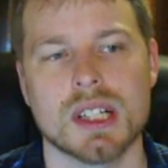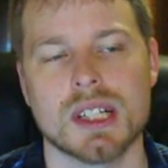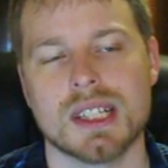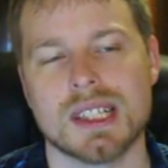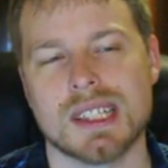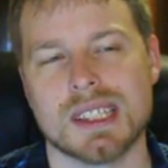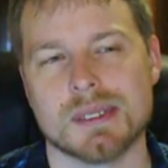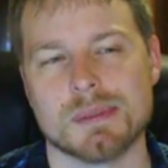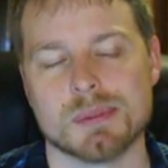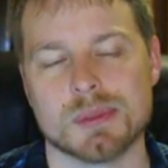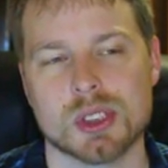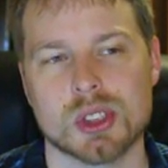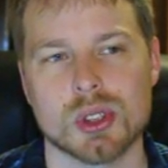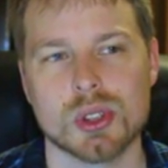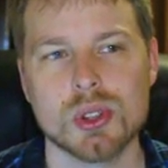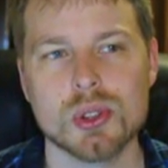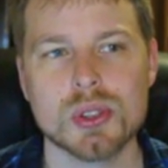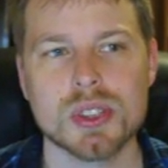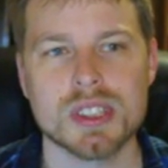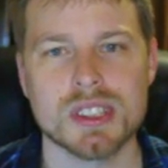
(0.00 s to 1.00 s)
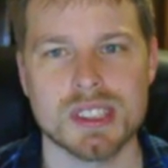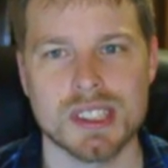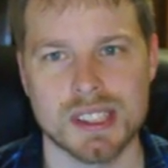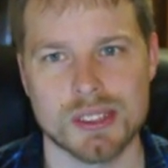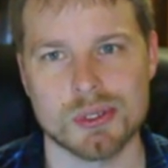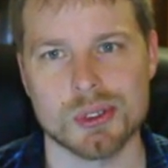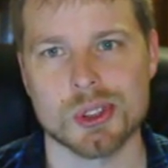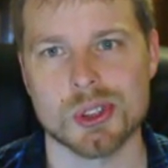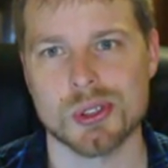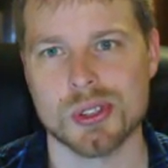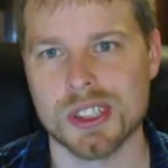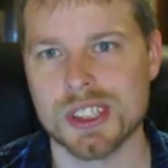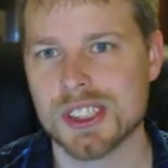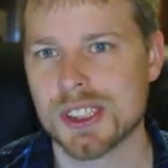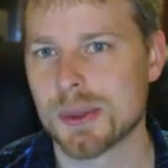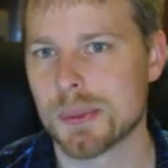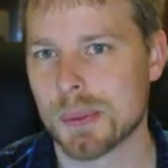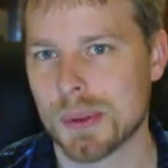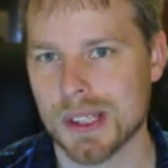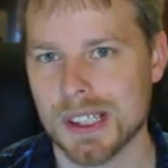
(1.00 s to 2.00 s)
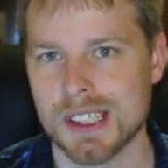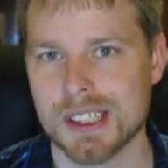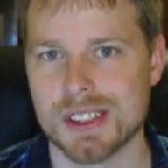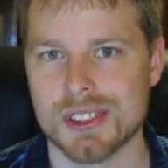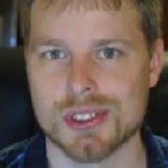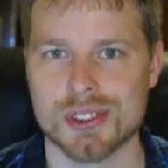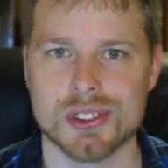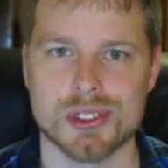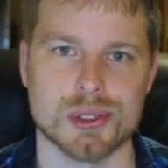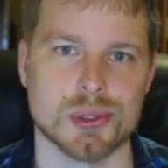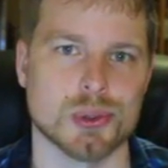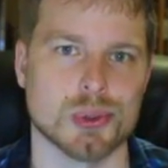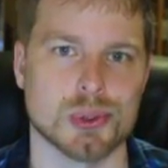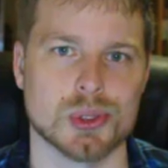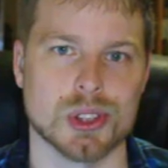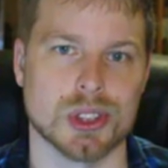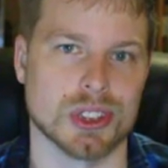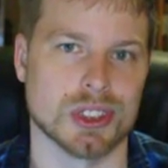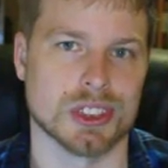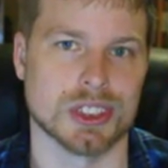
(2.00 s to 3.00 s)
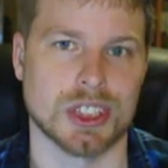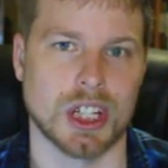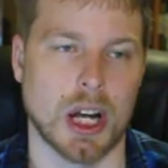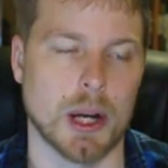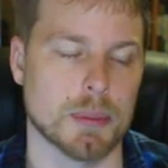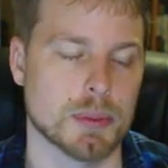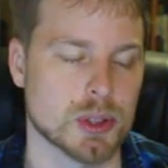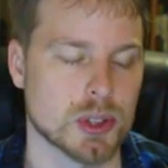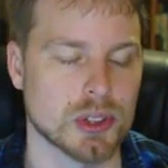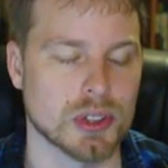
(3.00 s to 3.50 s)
Um, so you can like restrict your players to certain shops.